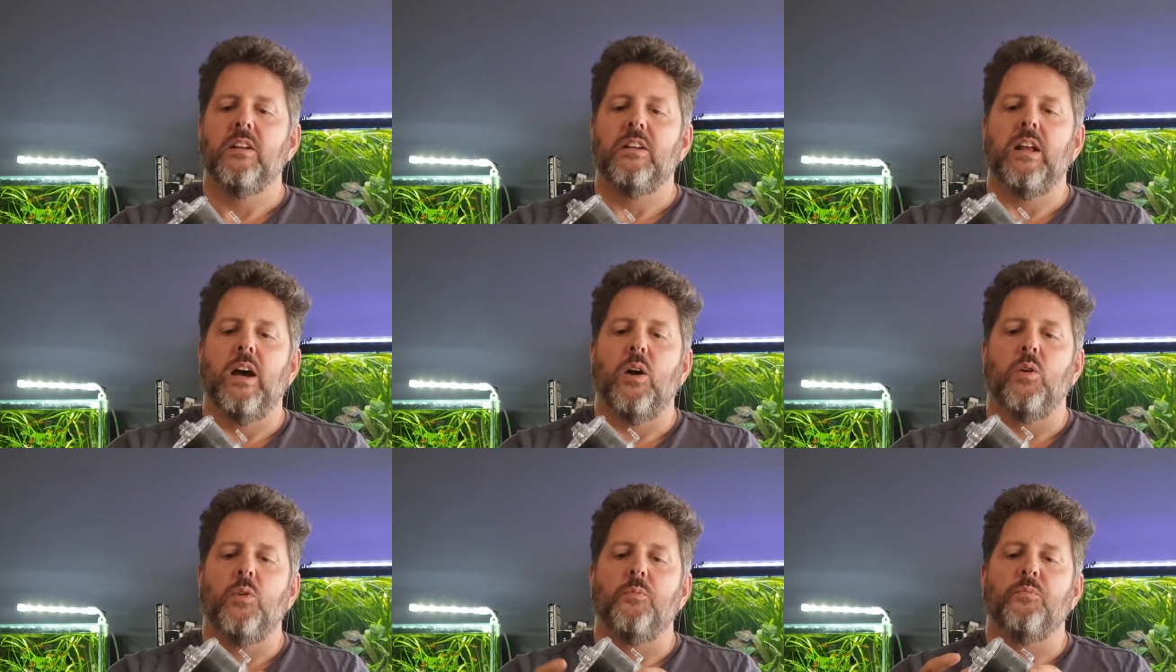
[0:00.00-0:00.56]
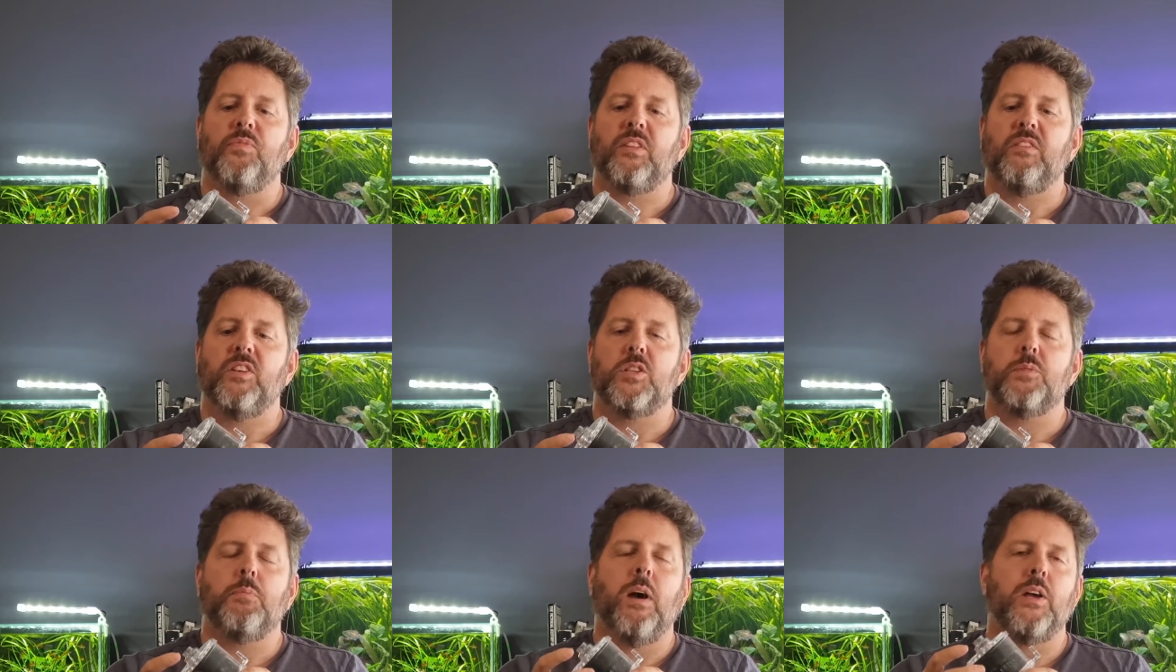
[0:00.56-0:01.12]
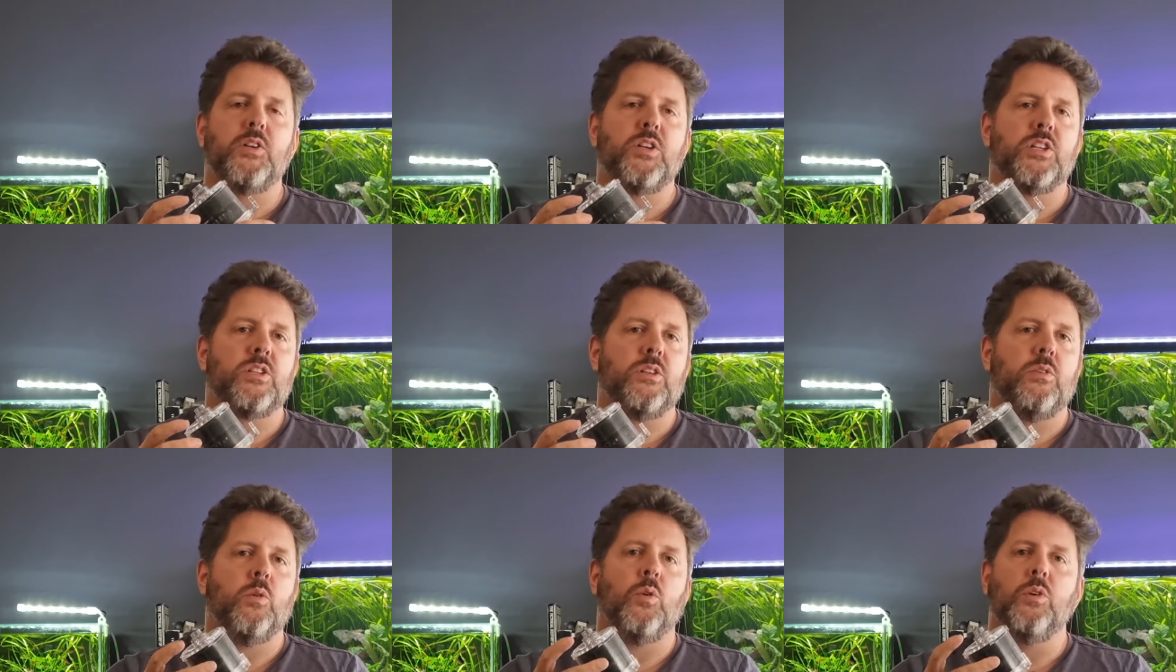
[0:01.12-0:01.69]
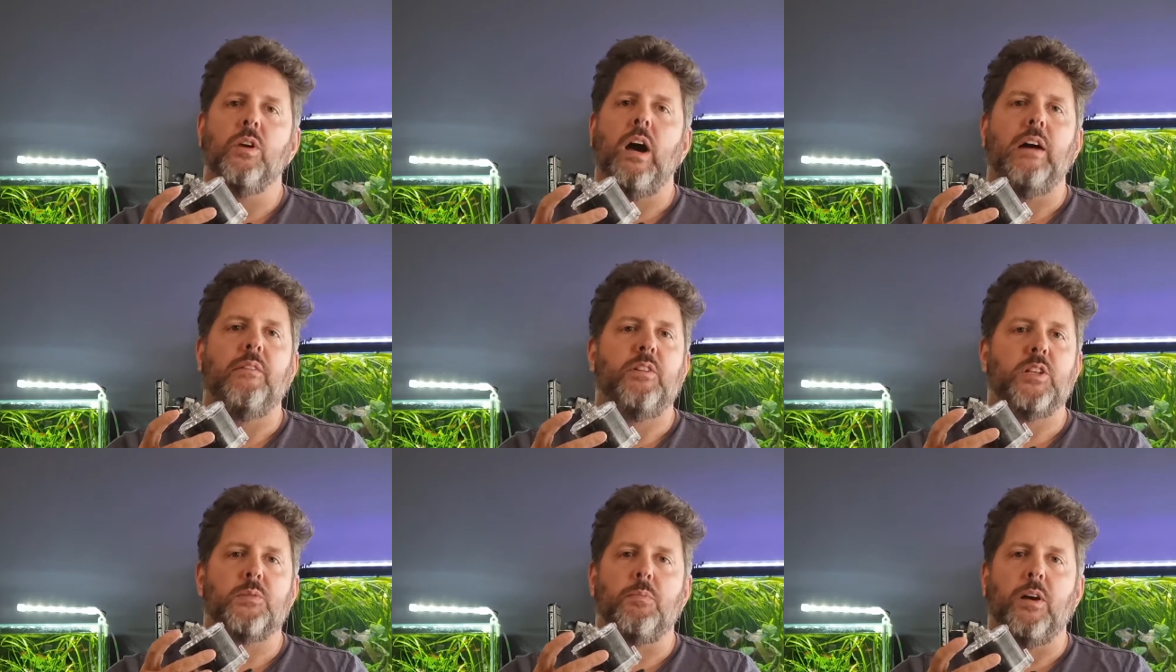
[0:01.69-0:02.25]
Now, the sponges and all your
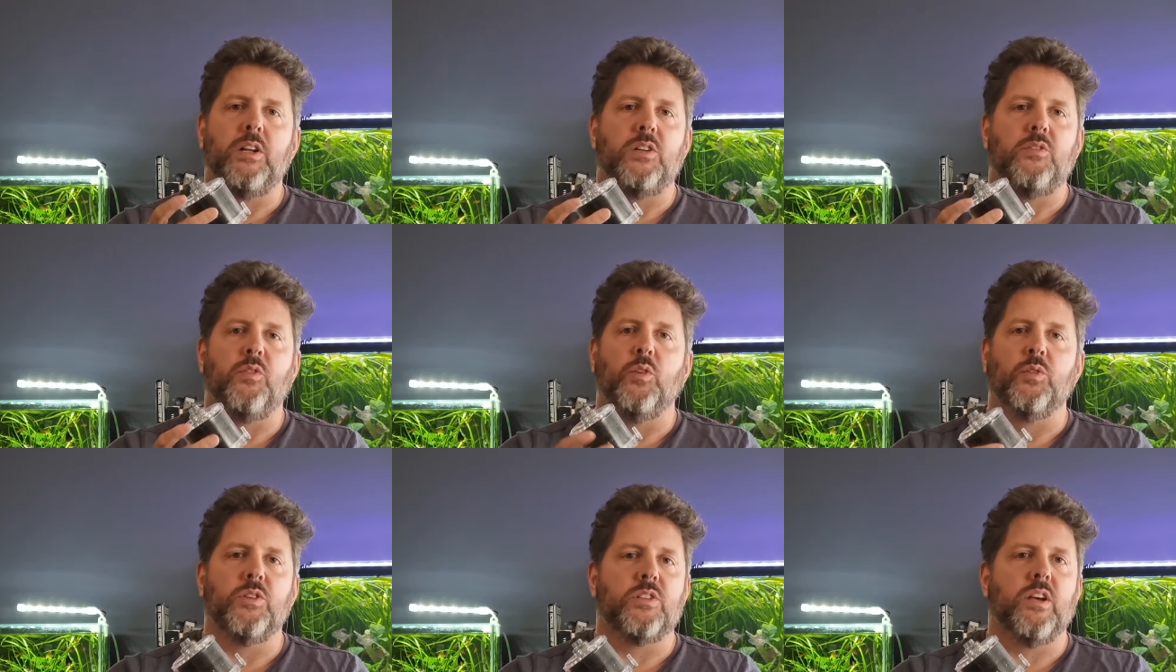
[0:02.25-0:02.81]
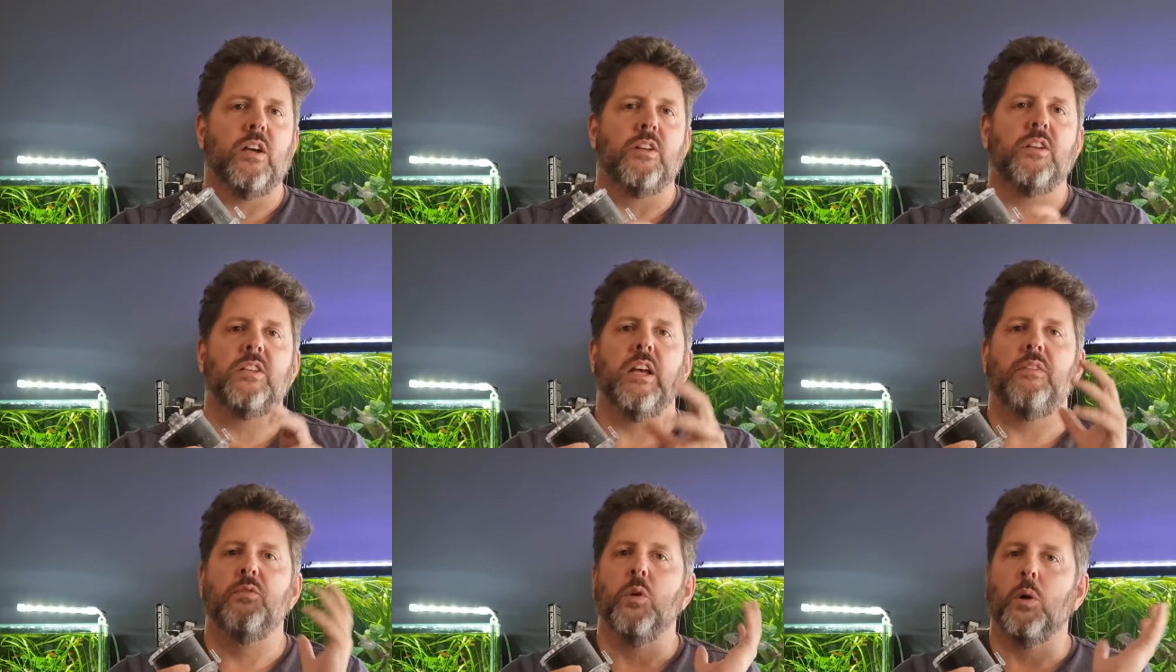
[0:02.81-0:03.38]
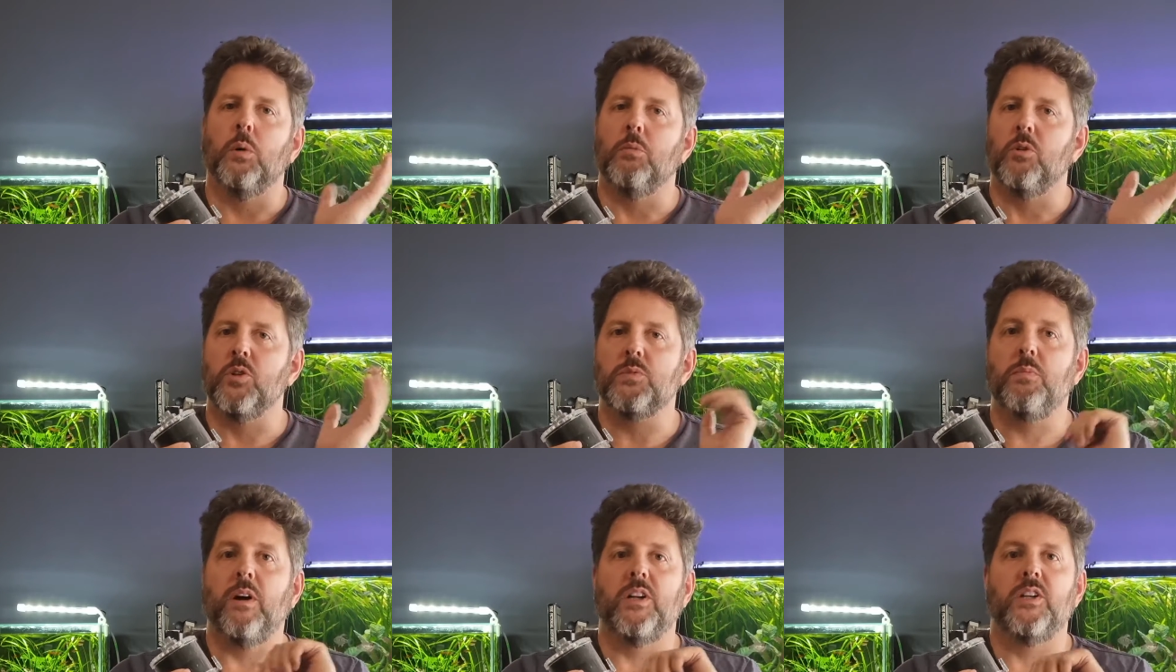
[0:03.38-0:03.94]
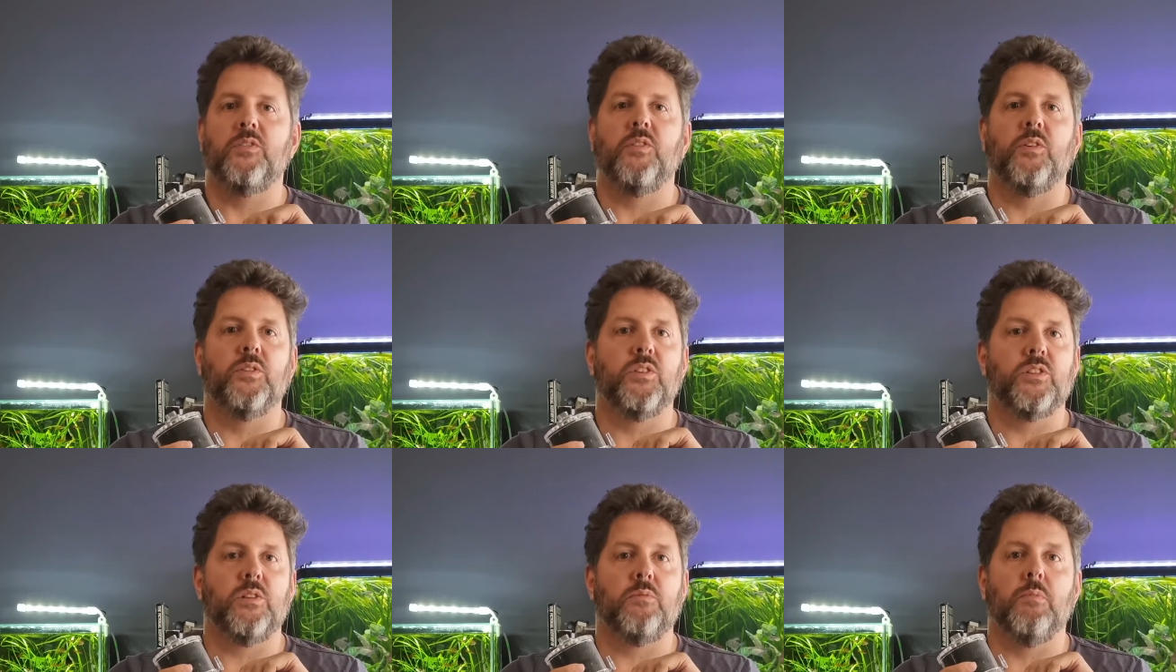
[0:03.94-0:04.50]
other sponge filters, I just have normal sponge
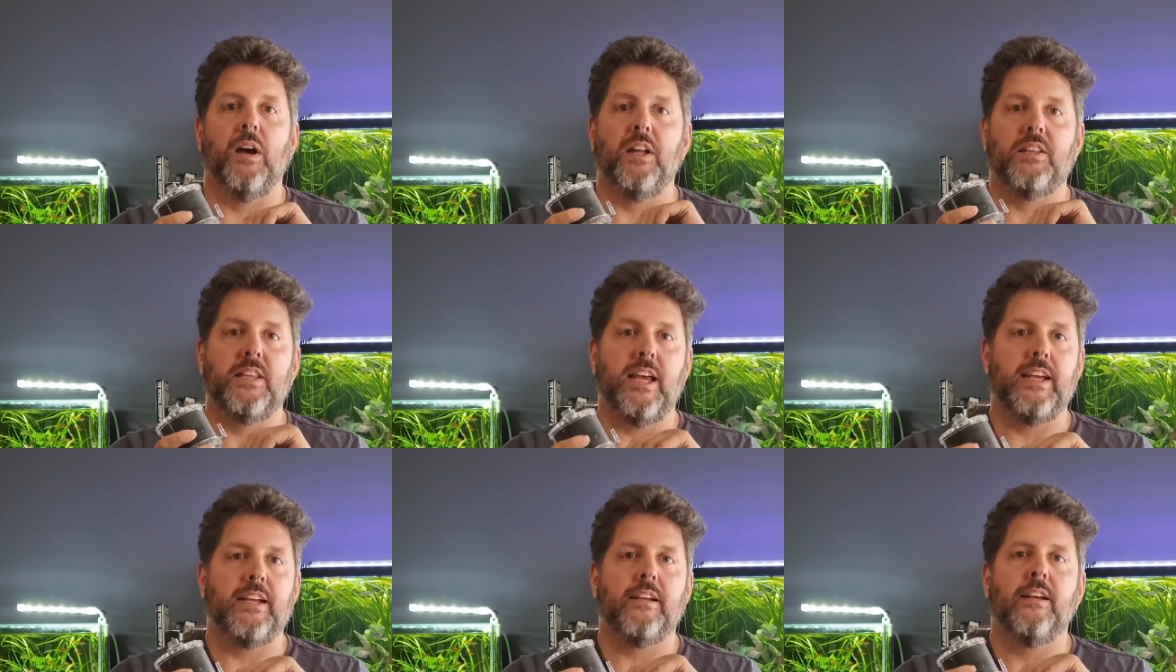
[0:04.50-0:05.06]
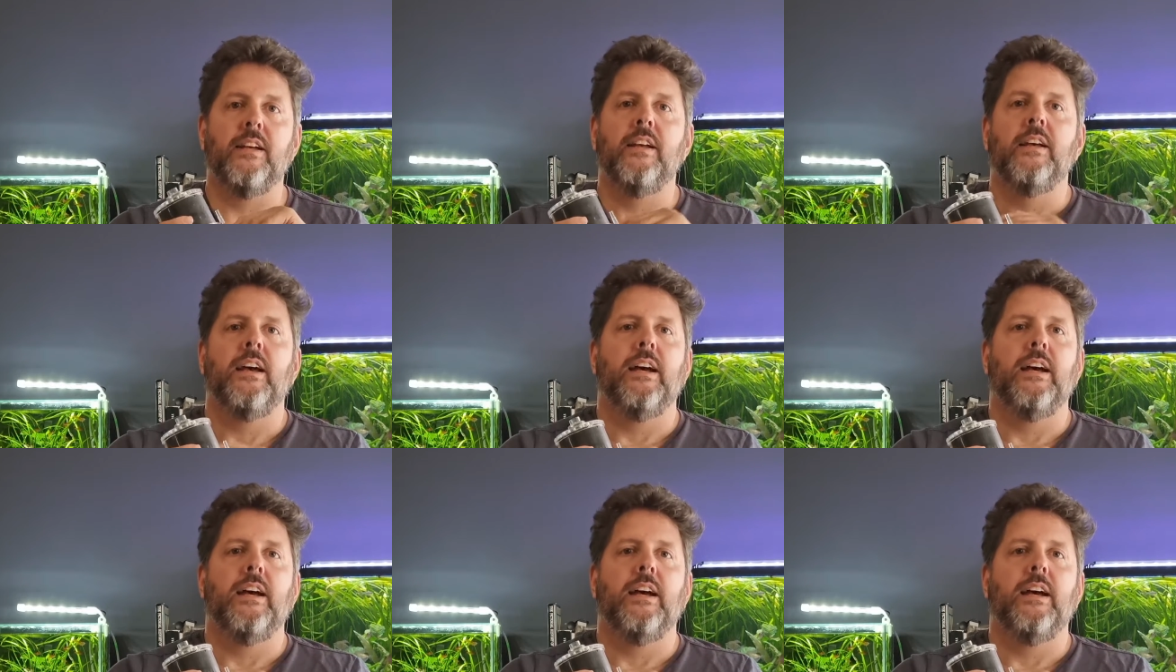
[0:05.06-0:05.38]
filters in my tank,